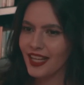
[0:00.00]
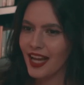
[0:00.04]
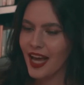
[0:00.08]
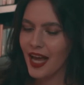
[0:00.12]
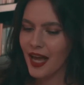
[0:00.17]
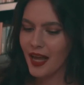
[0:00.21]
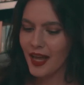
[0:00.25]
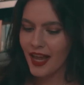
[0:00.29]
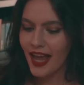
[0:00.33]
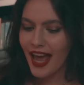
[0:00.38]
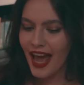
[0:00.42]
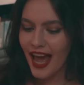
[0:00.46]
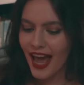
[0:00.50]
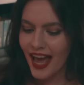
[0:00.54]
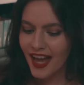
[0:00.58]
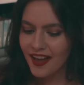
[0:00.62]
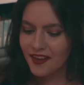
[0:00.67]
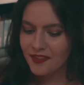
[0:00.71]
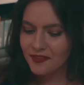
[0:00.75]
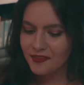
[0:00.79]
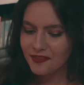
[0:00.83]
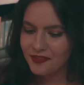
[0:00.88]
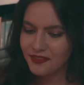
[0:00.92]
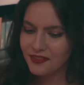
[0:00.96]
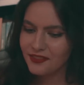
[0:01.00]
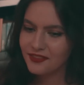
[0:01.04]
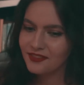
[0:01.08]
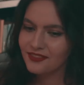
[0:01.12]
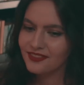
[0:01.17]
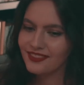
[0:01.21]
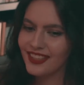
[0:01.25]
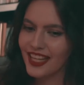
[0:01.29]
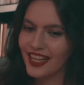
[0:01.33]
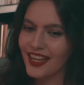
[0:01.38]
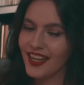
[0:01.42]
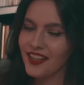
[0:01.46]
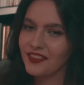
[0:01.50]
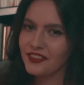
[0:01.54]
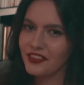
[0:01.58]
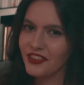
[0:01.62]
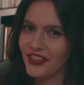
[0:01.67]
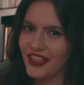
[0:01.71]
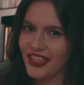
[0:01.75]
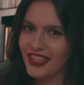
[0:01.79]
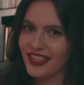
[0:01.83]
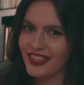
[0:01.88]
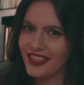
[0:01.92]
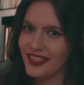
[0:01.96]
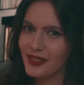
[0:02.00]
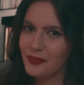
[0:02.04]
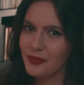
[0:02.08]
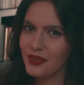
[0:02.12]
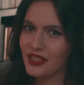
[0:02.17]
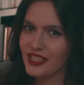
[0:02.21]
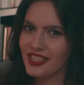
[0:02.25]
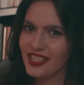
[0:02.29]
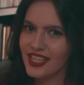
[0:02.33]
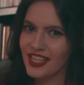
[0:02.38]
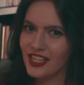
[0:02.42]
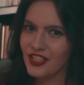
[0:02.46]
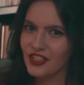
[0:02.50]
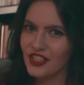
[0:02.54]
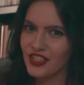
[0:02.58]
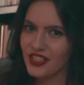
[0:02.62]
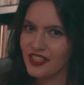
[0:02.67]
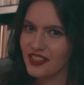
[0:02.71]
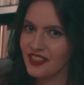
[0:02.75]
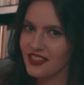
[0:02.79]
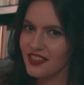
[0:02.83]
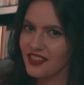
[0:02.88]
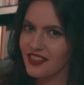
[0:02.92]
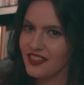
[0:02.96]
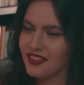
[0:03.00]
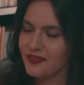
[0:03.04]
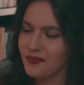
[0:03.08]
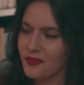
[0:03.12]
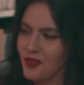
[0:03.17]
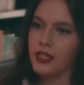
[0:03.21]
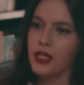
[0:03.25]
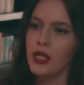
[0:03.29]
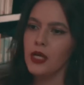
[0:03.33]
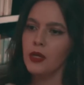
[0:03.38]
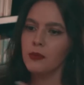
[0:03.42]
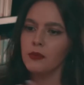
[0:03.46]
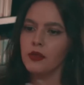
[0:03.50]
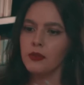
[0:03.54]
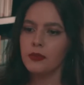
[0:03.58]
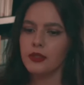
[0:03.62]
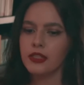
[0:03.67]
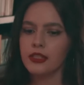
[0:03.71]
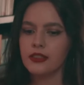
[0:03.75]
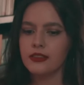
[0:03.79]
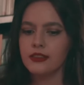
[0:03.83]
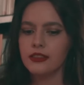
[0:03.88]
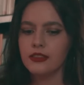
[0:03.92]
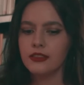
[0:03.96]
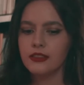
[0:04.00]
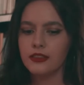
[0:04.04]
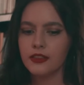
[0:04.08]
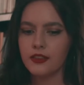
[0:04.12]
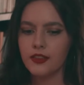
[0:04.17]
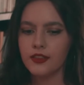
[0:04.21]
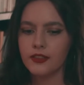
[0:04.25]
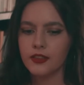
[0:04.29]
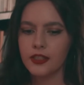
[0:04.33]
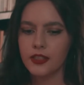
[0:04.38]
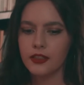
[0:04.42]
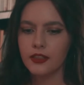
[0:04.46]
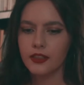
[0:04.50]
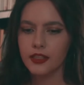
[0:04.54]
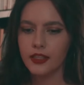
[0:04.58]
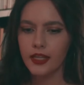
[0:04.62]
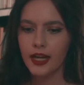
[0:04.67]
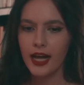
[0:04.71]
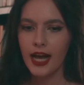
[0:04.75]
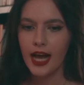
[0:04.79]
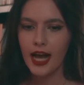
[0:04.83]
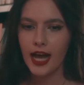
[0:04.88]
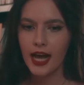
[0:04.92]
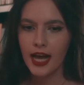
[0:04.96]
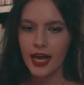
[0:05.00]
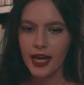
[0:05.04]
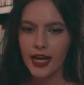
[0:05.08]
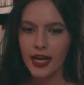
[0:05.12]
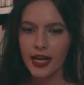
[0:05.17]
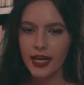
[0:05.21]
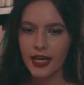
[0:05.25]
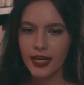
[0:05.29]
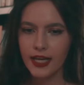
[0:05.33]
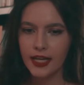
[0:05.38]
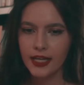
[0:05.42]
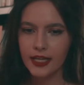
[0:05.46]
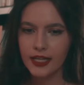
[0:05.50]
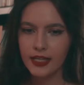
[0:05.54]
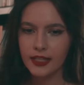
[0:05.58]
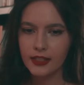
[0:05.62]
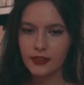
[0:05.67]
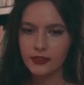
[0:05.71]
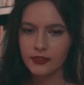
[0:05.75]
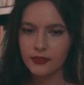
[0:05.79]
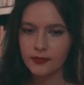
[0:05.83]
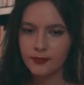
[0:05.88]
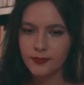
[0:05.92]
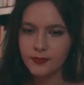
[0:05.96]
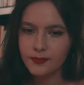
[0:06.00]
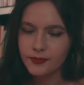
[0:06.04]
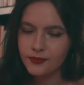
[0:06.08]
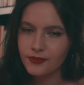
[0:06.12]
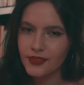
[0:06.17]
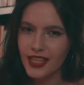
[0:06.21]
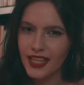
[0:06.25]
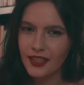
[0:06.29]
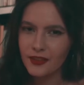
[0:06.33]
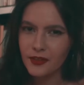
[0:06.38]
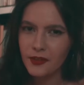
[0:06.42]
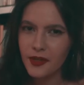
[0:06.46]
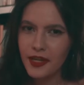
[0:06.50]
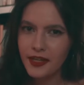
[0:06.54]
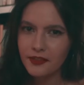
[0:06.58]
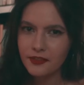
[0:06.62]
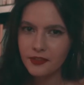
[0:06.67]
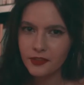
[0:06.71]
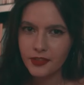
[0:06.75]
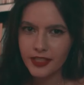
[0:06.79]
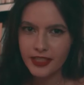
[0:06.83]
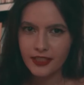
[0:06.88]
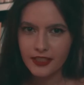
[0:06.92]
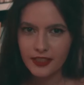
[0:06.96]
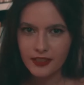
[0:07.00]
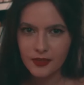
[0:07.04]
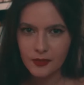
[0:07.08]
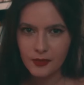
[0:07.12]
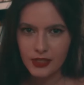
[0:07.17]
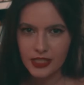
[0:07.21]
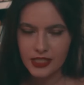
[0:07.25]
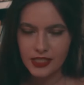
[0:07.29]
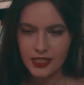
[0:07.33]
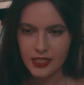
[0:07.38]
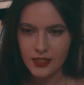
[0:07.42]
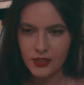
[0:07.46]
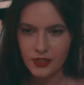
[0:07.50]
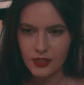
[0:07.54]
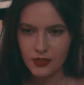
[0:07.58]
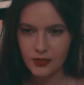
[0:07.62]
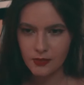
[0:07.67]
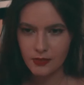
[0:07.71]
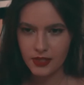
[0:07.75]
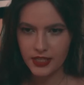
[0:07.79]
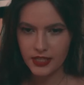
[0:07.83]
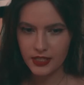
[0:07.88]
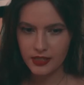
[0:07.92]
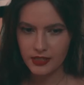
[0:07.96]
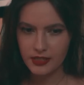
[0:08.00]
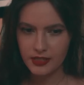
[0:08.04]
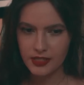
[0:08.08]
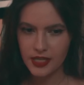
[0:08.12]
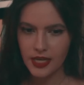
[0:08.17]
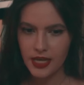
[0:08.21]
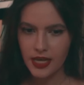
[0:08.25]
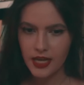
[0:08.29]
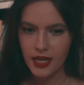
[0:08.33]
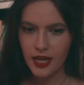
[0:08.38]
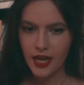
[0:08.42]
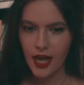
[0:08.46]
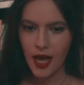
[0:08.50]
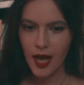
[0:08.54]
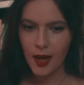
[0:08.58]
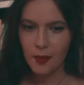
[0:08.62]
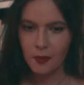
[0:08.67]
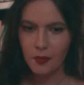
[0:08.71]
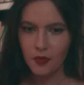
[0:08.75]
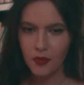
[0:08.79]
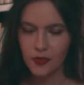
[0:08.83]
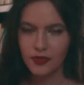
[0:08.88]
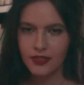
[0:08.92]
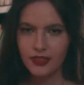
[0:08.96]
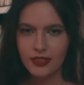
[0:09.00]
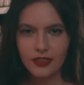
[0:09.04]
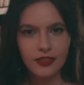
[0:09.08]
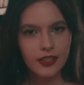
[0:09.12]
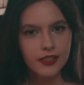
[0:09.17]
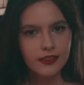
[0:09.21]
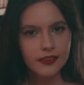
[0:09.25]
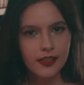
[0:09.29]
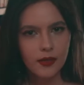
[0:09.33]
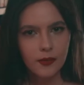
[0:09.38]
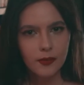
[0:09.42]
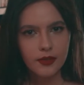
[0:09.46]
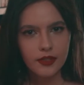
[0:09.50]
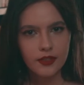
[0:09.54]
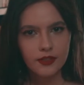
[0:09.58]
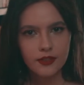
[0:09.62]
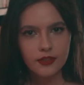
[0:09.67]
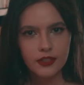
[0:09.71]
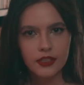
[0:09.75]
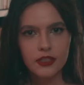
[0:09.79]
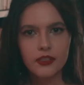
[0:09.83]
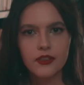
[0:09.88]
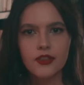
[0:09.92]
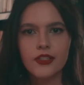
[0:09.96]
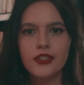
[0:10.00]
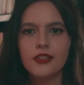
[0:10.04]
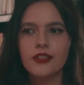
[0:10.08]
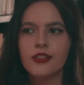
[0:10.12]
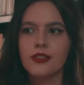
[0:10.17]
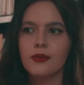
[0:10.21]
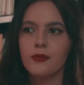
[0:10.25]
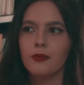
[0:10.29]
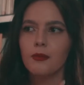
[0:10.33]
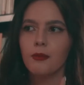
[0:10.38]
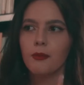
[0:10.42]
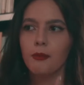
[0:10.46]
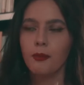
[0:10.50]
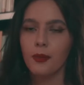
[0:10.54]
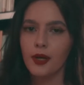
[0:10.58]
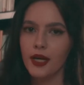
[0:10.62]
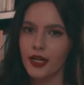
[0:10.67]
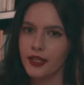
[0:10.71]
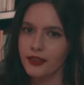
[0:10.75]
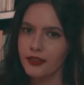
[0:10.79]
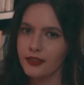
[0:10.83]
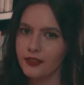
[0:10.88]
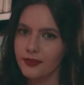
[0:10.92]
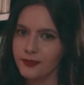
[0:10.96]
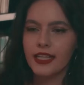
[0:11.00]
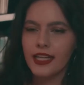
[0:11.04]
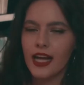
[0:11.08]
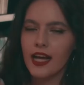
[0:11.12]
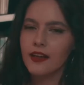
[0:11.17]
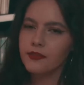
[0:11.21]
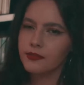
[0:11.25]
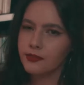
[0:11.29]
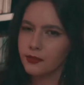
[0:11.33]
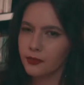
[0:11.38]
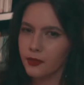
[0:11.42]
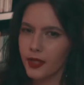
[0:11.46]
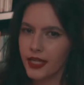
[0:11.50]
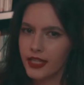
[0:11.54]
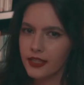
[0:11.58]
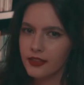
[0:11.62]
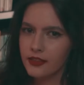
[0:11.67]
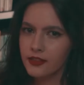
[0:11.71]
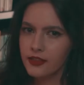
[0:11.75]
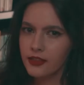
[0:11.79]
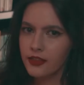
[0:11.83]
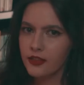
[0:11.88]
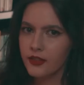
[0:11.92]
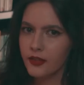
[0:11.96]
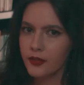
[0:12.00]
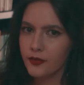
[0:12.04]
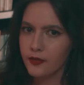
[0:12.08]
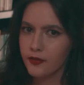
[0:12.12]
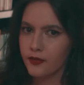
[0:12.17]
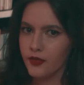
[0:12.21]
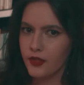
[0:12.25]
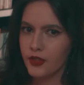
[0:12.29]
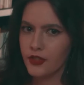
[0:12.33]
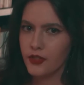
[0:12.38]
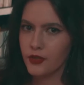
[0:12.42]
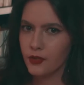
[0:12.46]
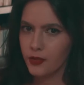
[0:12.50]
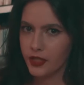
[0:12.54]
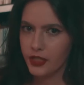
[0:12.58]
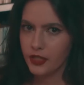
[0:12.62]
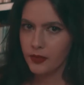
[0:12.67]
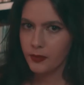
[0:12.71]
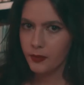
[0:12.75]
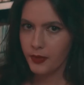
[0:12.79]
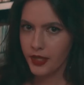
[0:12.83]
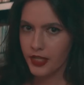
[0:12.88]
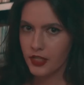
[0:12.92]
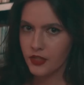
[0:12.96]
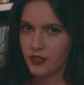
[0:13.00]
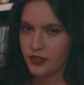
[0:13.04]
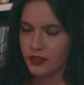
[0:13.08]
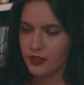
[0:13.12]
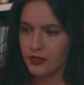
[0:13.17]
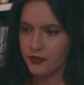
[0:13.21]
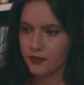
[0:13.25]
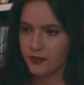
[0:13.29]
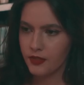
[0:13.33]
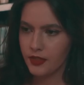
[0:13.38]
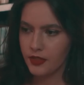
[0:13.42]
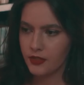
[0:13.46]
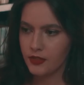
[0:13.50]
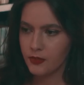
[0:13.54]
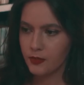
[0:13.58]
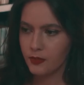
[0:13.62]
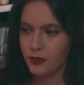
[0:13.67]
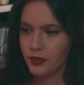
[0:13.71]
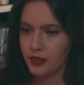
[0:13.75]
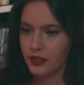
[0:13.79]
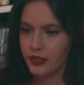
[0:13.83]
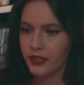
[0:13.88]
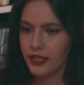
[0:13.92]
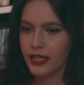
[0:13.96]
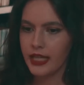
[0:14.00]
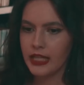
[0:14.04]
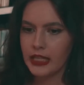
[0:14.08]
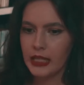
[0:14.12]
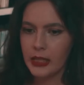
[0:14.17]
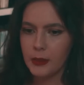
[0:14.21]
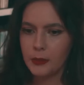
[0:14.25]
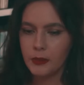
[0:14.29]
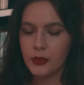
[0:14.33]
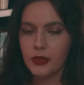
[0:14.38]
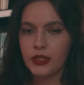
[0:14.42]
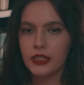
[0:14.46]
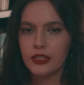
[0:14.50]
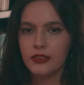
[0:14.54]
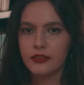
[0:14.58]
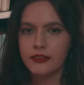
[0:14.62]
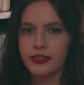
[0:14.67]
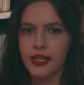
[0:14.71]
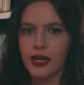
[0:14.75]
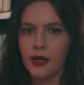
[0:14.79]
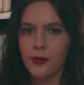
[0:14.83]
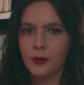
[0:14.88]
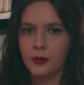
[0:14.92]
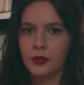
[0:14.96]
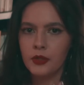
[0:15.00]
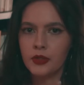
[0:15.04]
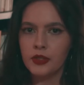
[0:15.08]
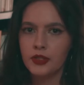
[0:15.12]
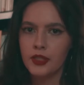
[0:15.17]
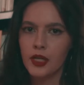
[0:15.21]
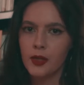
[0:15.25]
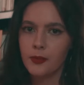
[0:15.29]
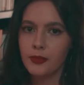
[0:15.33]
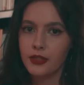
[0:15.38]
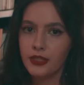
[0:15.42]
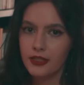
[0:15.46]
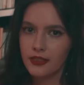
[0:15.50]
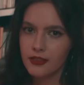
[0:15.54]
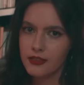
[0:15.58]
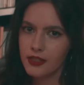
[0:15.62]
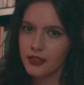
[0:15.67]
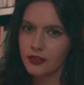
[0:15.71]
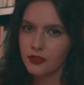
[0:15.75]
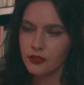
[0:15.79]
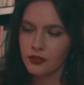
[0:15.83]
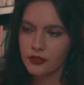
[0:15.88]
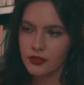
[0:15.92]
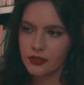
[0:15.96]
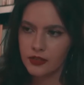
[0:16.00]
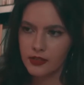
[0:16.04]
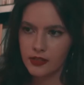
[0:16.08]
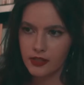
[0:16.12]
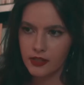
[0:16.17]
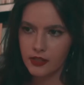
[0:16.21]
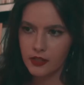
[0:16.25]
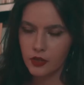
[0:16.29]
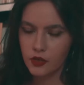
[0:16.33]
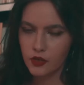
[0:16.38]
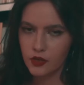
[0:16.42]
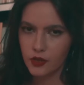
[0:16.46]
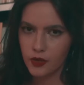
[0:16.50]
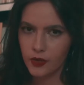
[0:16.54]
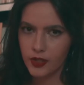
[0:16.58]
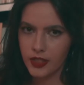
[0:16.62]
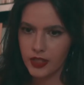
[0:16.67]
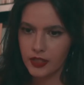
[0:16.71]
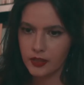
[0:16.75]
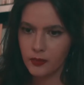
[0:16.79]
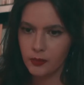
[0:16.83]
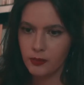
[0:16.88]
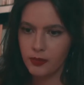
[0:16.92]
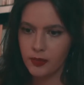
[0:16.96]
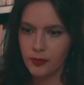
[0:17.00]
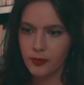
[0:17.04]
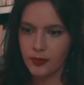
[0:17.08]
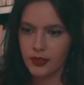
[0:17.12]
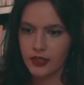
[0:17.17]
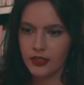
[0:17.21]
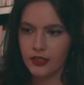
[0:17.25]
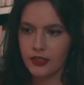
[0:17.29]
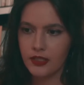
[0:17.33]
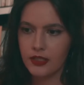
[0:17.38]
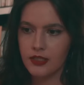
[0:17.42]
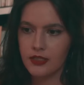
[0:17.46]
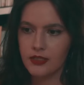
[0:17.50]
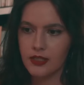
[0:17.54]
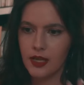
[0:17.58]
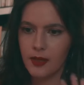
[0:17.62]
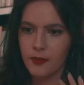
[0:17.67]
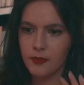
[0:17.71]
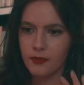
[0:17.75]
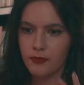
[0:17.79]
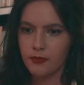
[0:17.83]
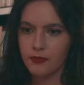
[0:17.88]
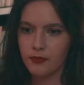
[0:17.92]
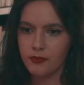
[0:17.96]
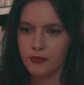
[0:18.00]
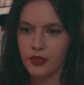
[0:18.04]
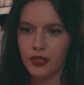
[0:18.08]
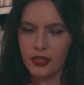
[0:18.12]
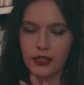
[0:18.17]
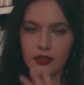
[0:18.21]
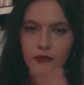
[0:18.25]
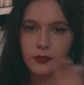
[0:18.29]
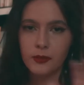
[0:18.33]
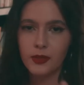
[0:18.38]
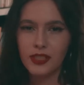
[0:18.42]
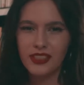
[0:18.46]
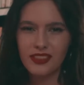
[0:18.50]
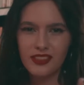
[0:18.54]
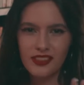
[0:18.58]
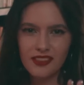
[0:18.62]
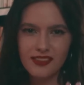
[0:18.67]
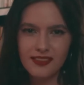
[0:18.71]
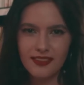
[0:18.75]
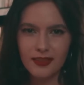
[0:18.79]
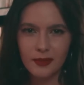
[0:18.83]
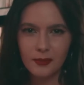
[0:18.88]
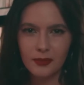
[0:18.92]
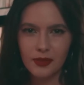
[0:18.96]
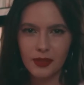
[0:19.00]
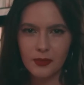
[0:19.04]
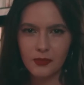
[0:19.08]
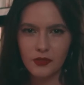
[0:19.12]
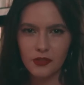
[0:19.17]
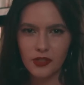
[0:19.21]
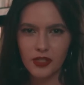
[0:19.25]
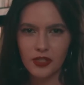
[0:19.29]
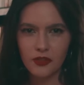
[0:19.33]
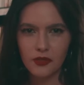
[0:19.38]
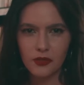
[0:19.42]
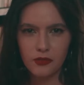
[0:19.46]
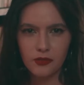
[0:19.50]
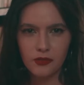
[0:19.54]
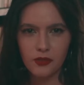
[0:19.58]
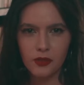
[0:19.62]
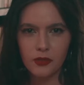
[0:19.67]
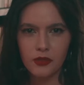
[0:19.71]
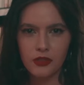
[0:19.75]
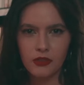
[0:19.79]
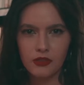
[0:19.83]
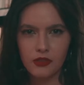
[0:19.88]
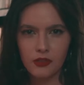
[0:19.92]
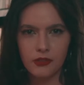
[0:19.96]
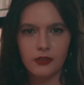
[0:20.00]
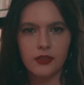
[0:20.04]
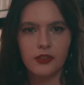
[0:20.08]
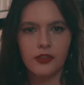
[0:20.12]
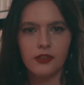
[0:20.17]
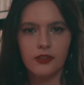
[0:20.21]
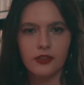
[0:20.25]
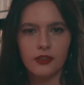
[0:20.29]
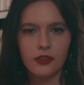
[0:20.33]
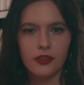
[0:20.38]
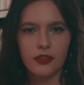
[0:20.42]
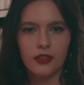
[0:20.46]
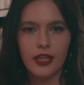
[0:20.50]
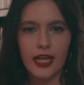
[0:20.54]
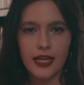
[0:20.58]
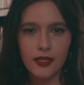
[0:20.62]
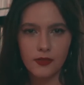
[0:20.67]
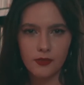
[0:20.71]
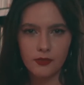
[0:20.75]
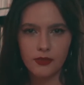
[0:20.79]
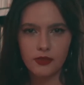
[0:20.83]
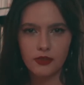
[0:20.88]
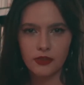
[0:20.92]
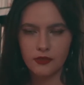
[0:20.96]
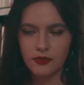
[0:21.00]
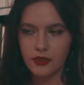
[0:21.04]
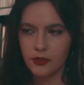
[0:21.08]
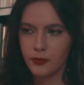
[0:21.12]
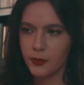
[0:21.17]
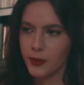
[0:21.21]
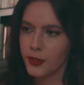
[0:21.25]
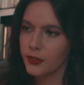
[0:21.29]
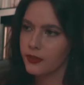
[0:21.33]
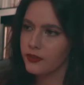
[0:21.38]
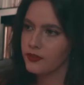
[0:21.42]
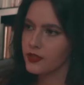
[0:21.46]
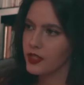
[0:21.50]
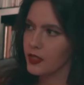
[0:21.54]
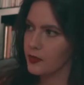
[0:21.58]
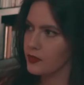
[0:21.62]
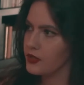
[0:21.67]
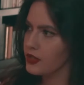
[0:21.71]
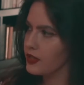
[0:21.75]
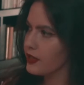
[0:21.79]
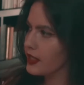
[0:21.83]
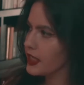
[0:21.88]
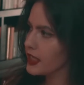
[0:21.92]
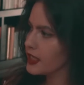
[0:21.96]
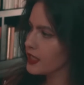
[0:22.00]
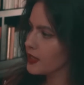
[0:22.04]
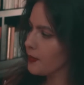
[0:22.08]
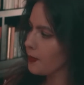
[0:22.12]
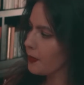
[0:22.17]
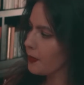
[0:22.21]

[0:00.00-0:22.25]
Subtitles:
I have great expectations, but because it's a thriller, I don't have great expectations because I'm mostly let down by thrillers. But I've read the first 20 pages of this book and I put it down, not because I didn't enjoy it, but because I'm in a reading slump and I'm trying to focus only on the last book of the Wheel of Time series.